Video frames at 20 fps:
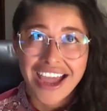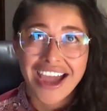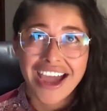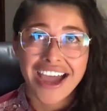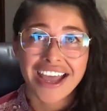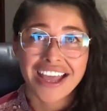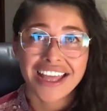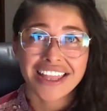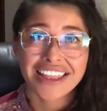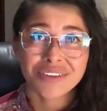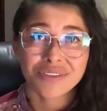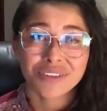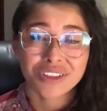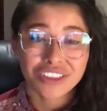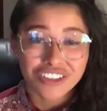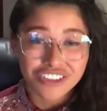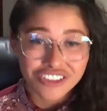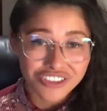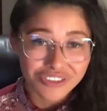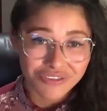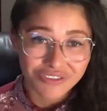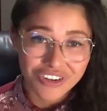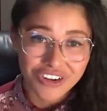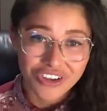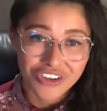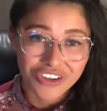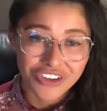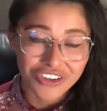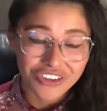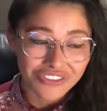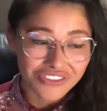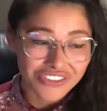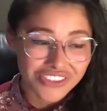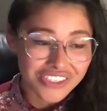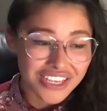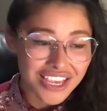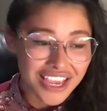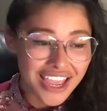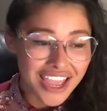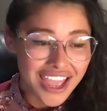And there were lots of
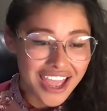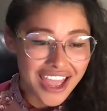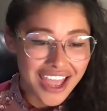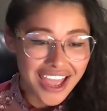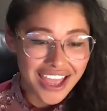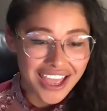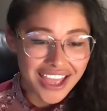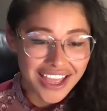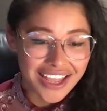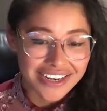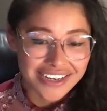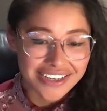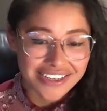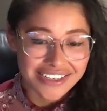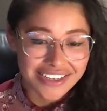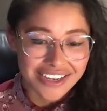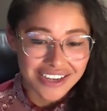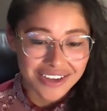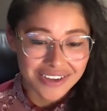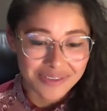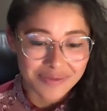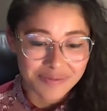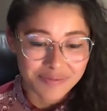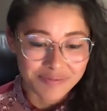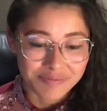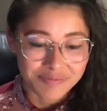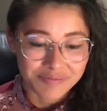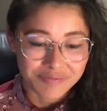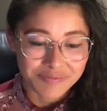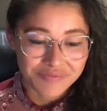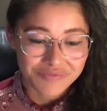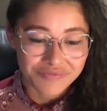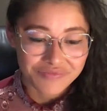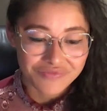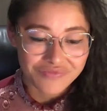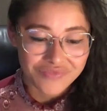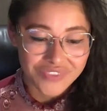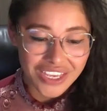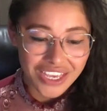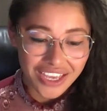nerves. And
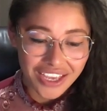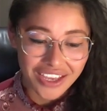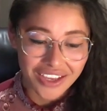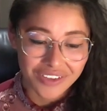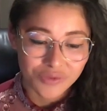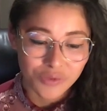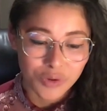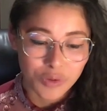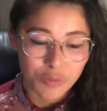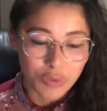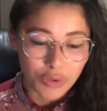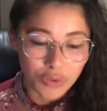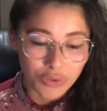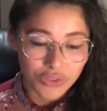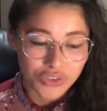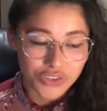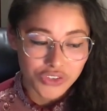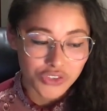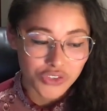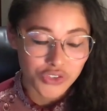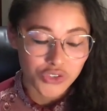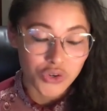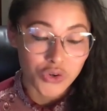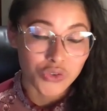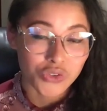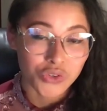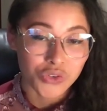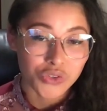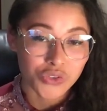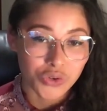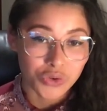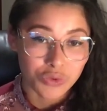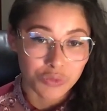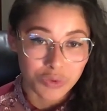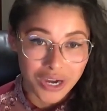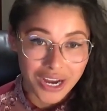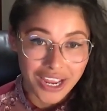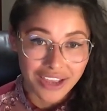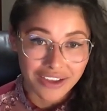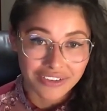yeah, we're both just so, so, so
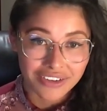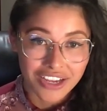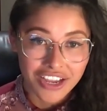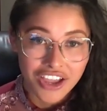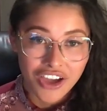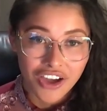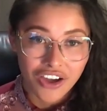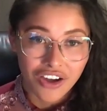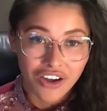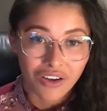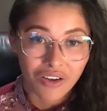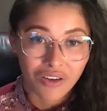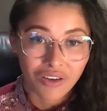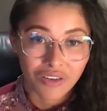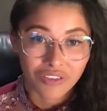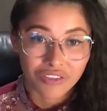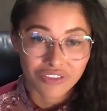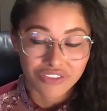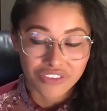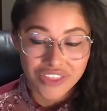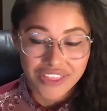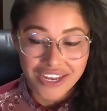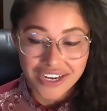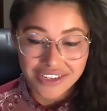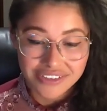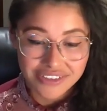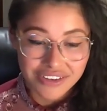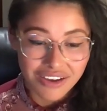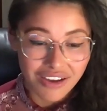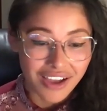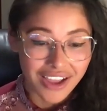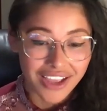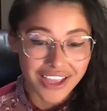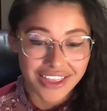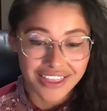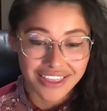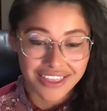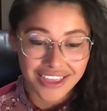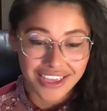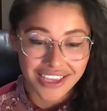proud of that entire
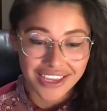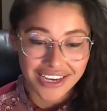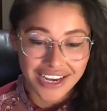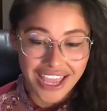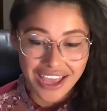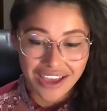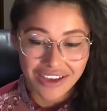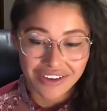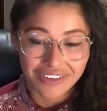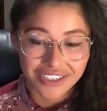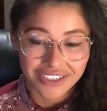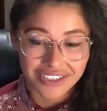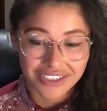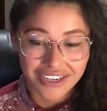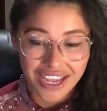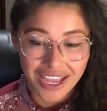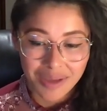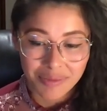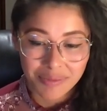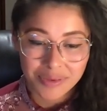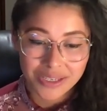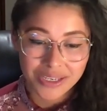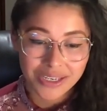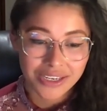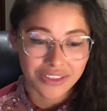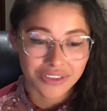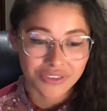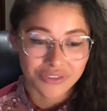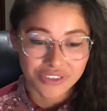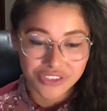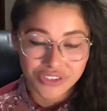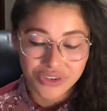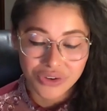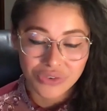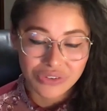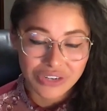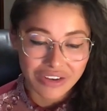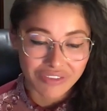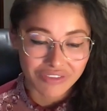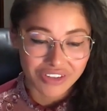thing and how it happened and the
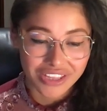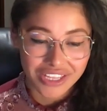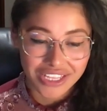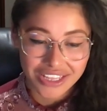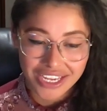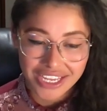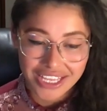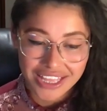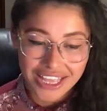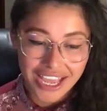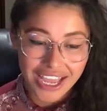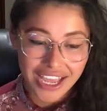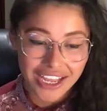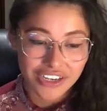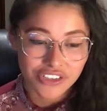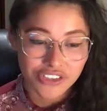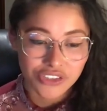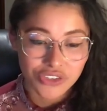result and everything like that.